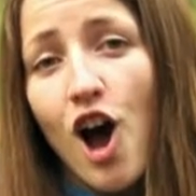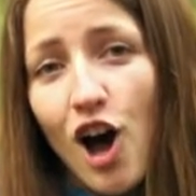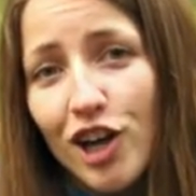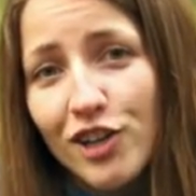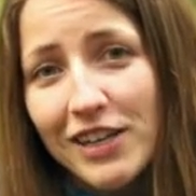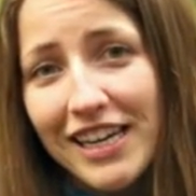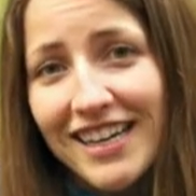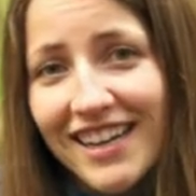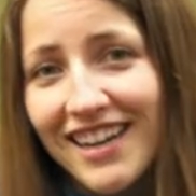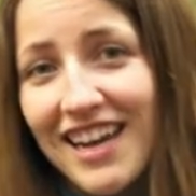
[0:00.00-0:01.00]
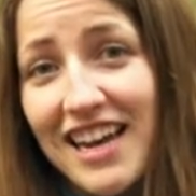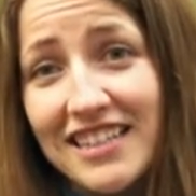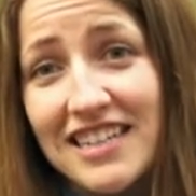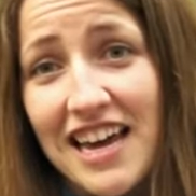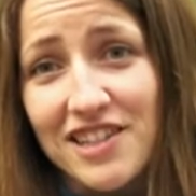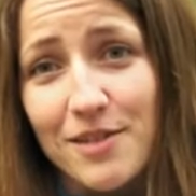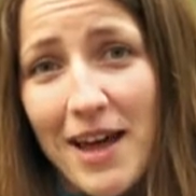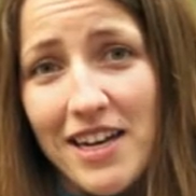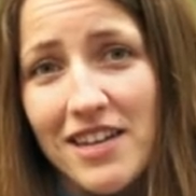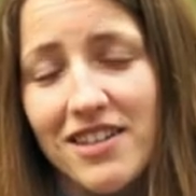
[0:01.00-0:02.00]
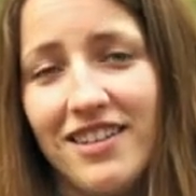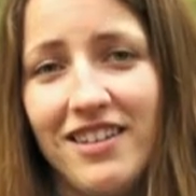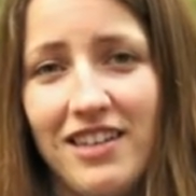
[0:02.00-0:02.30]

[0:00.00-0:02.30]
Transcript: All you need is a tensor bandage.